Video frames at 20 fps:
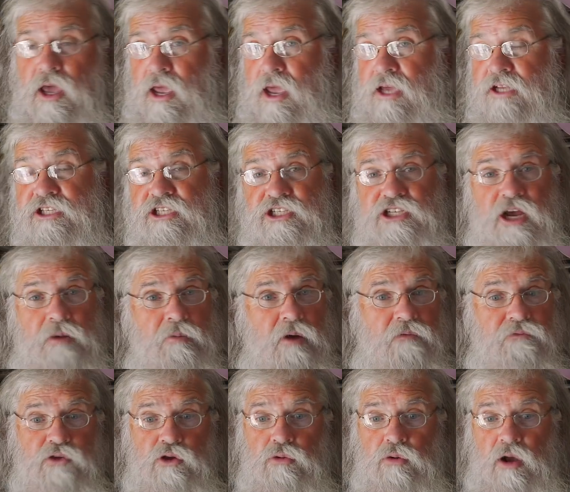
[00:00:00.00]
And some
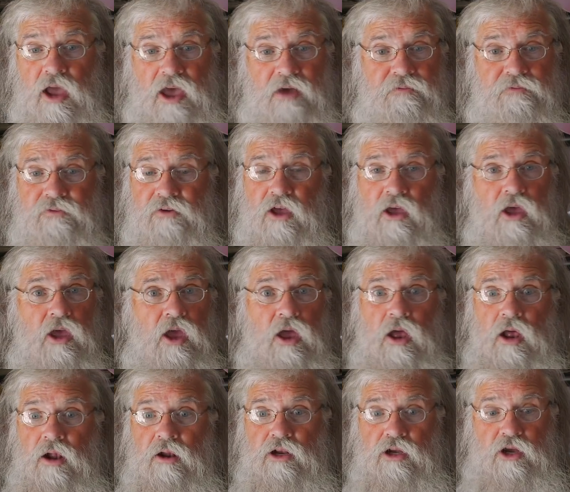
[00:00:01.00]
of you have
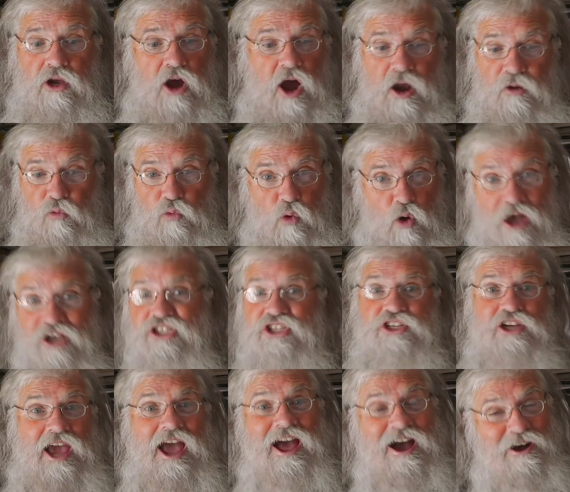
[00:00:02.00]
got
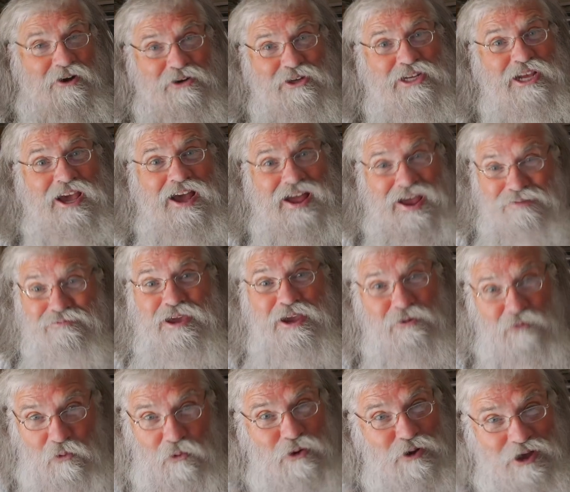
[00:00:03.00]
rushed
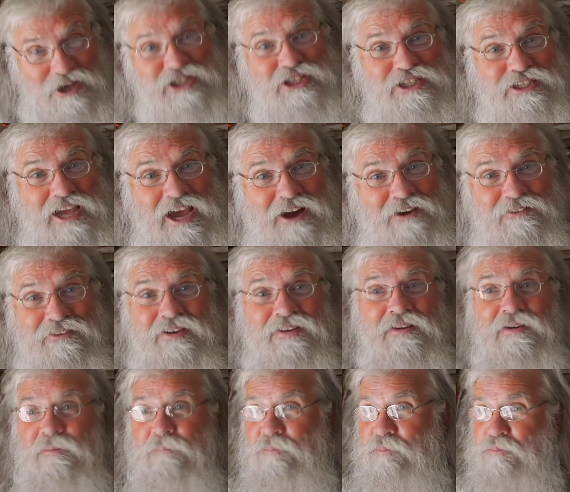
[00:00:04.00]
out,
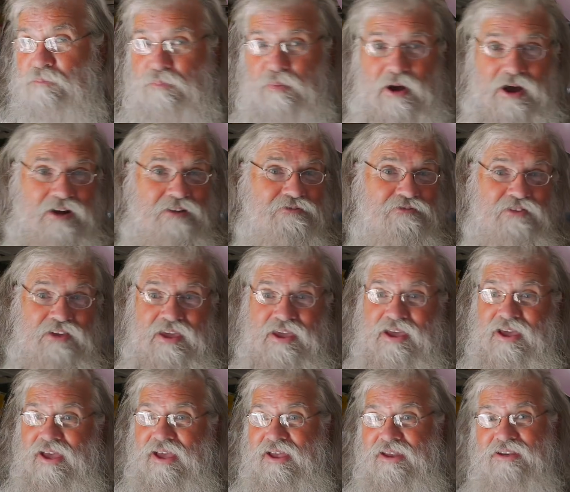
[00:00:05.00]
bought a
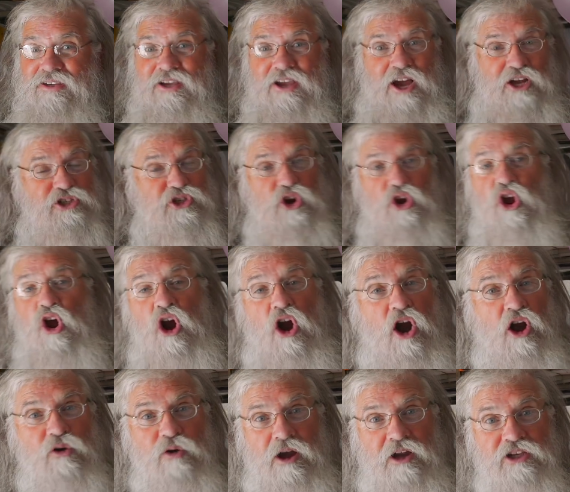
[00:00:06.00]
van, got your
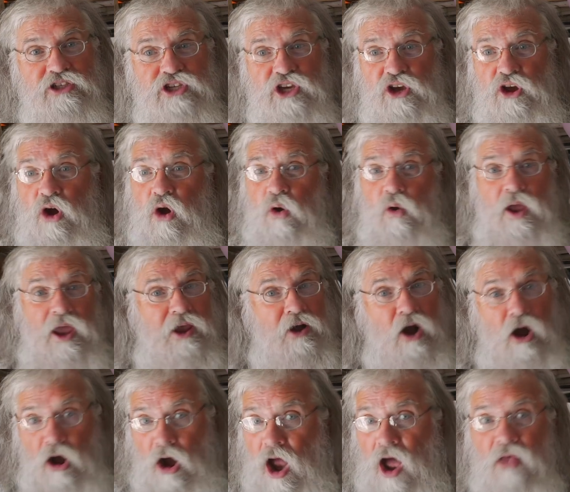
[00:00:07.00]
car ready to go, and
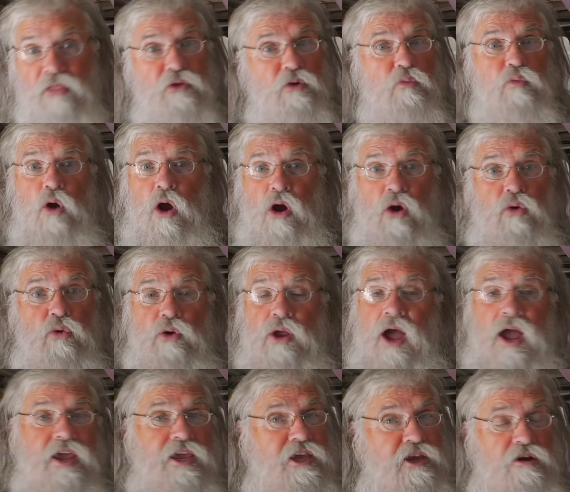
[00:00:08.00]
are on the road.
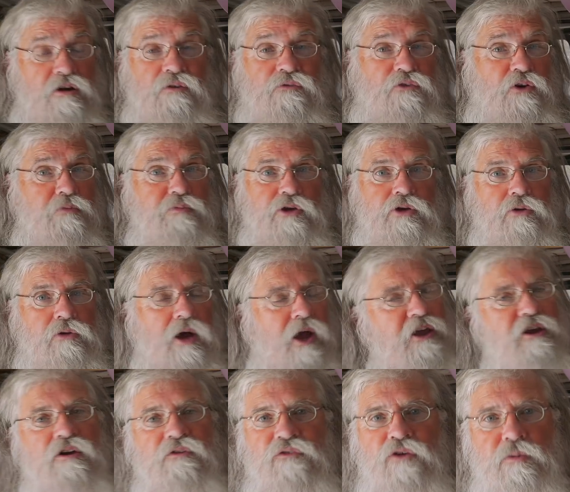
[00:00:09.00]
I hear from you.
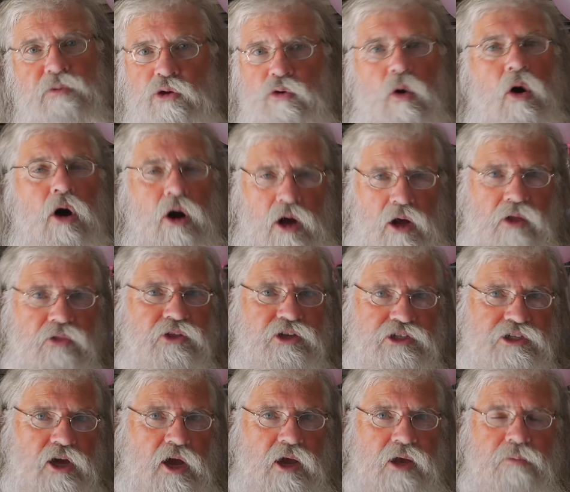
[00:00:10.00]
I hear from you all the
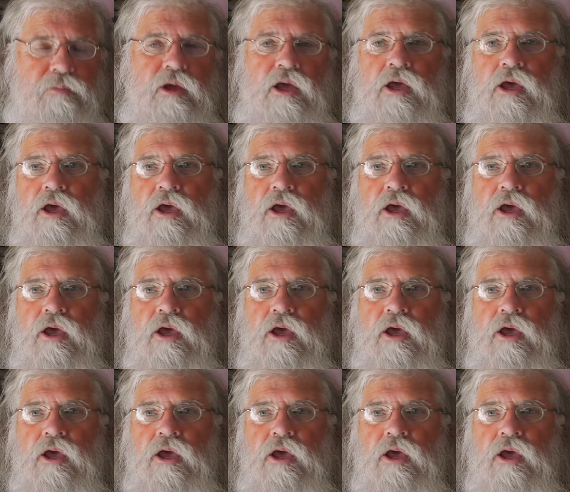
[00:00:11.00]
time.